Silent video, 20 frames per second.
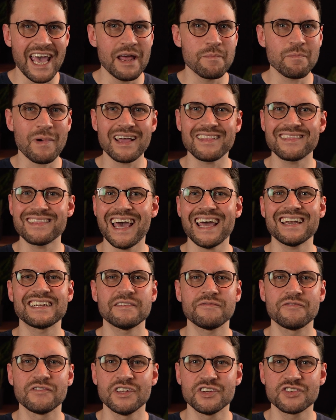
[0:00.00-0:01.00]
And by that
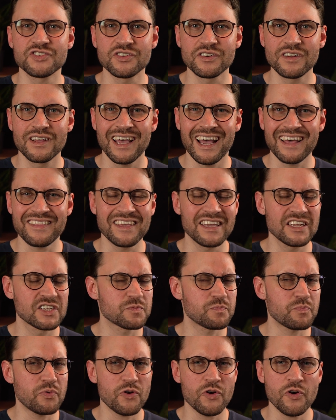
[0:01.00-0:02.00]
definition, I think it's
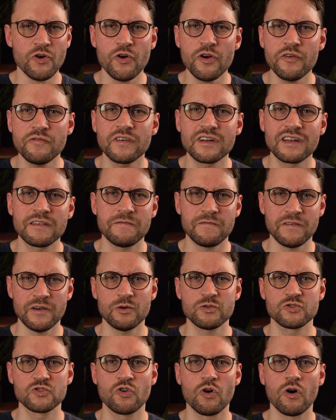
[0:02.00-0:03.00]
perfectly
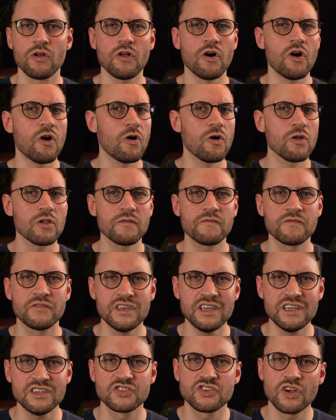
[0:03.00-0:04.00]
fair to call all of
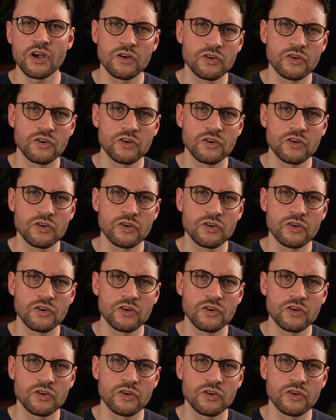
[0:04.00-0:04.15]
these